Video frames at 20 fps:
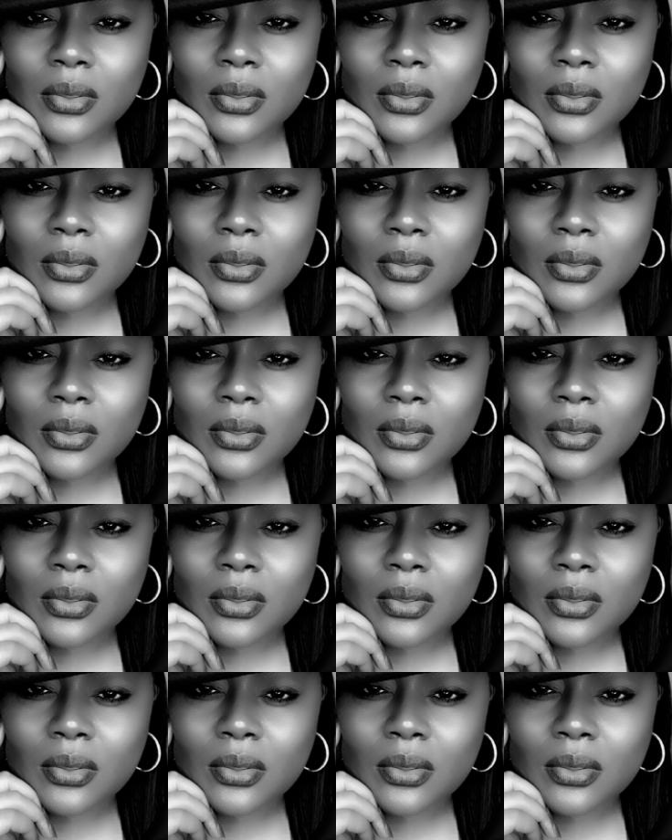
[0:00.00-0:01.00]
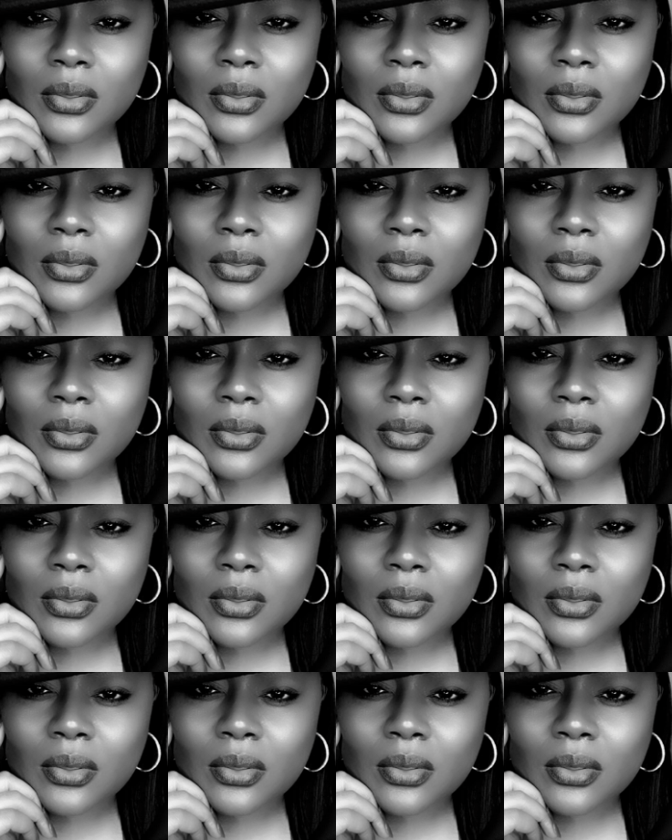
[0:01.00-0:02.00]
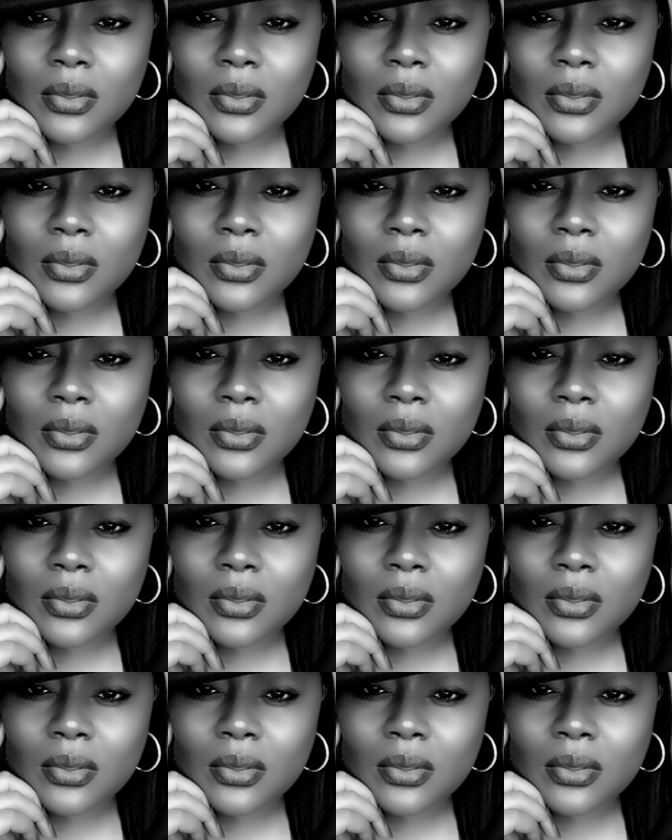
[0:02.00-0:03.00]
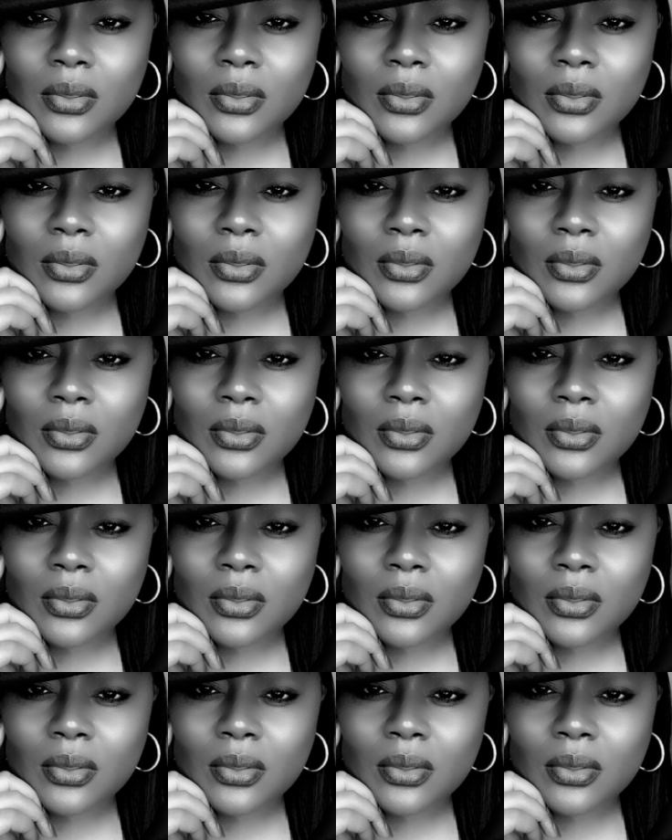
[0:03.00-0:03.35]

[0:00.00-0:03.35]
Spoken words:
(no lip movement)